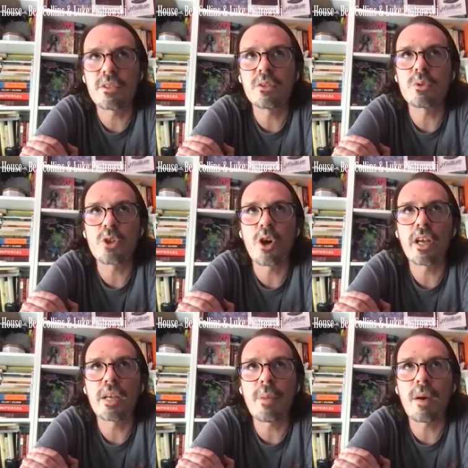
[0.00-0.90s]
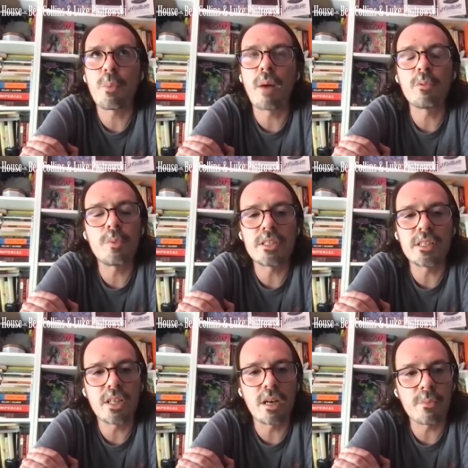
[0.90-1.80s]
acknowledgement of the waitress
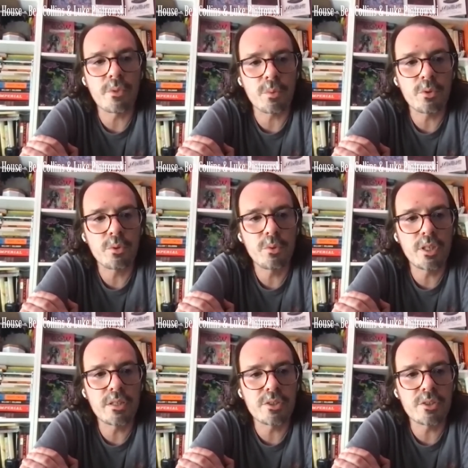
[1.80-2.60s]
that brings him coffee.